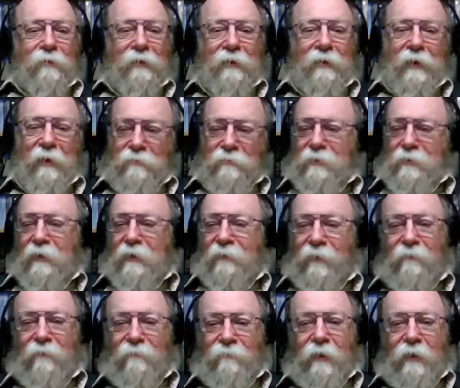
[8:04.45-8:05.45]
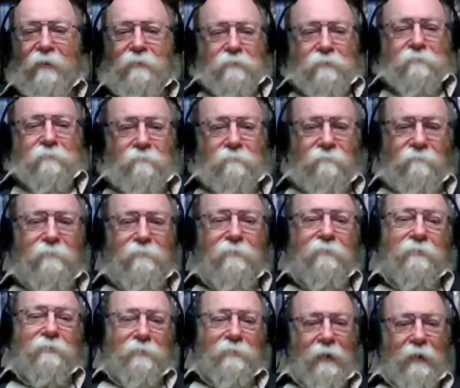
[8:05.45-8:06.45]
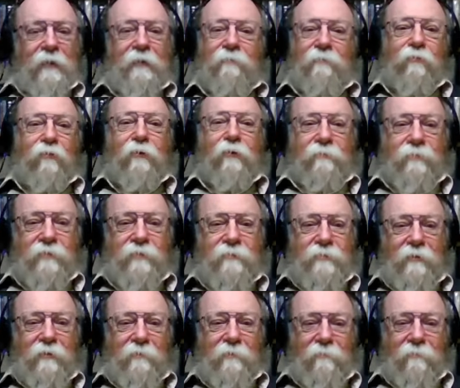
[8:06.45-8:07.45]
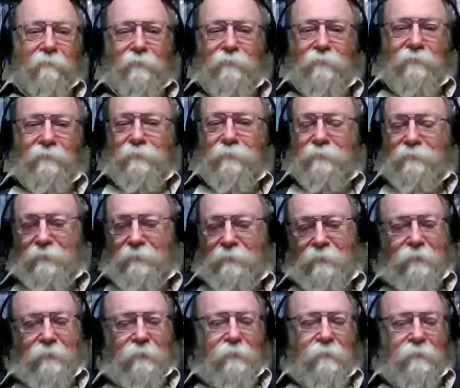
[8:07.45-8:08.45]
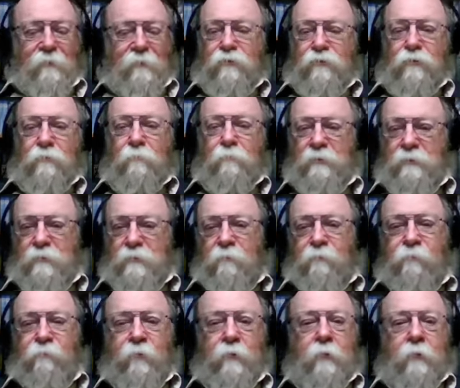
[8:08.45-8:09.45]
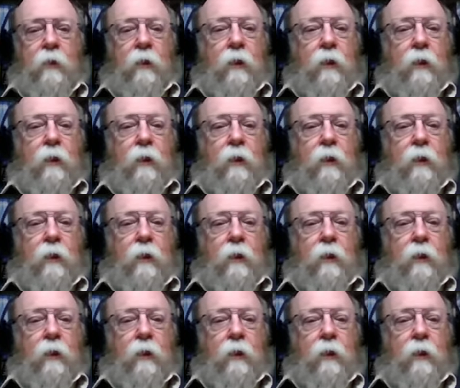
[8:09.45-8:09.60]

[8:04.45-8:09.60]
He goes down there and does it. 85 years old. I mean, I should be so fit.